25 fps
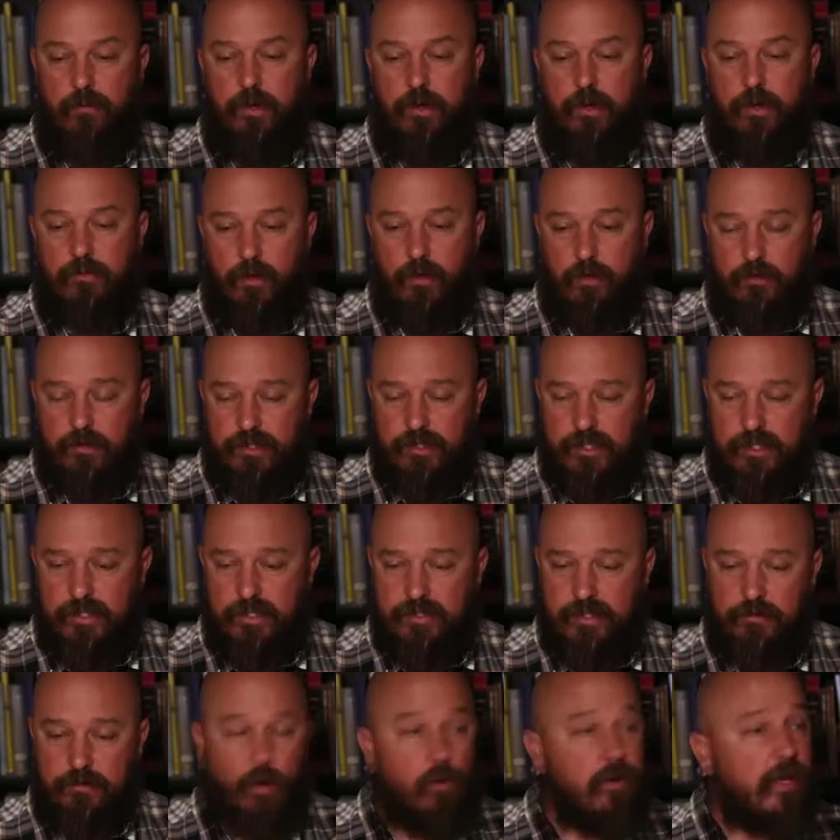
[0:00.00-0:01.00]
But
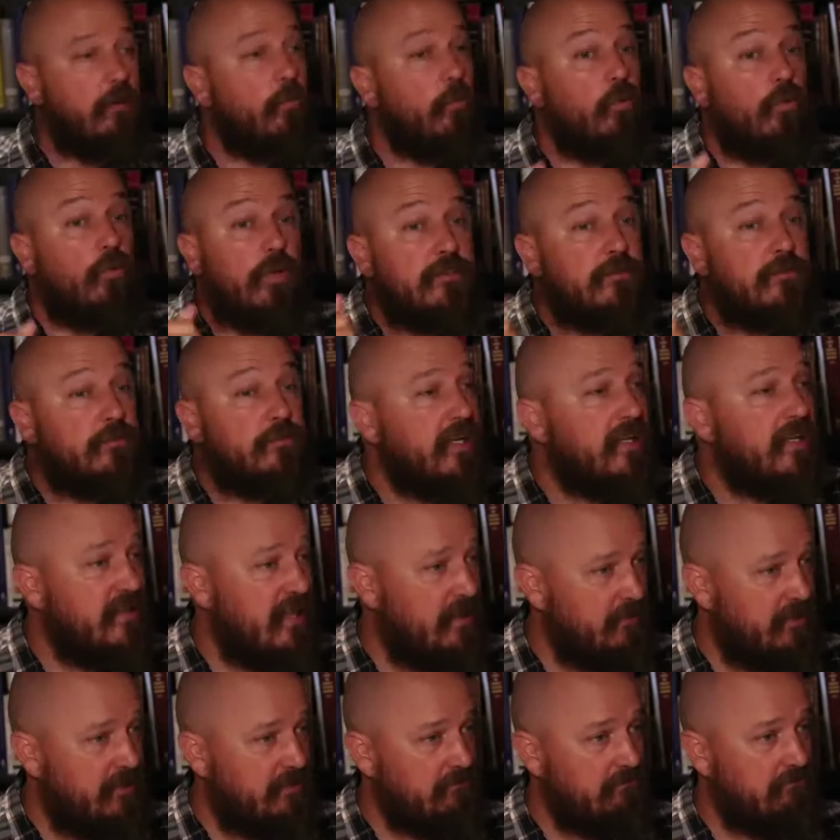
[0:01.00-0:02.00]
Socrates says, okay, well, let's
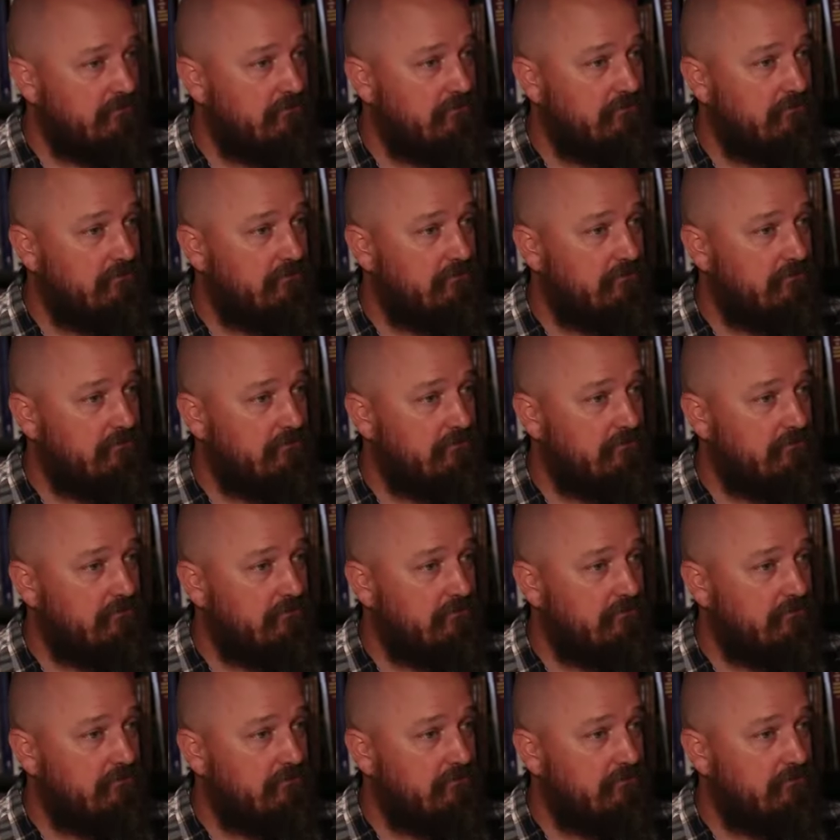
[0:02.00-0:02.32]
re-examine.